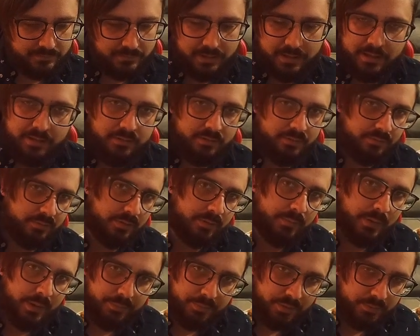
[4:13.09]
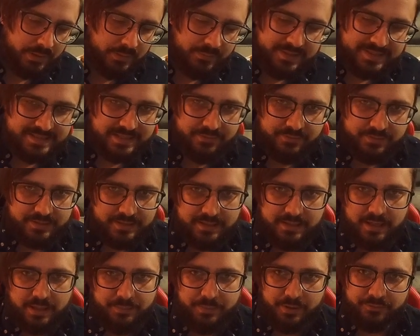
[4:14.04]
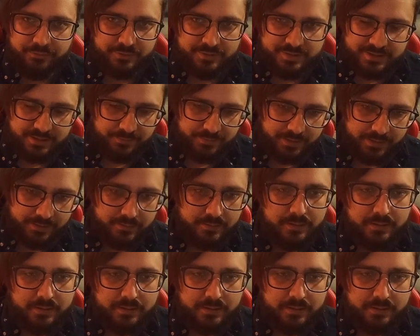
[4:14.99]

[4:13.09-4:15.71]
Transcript: I don't really remember, maybe 17 MF or something.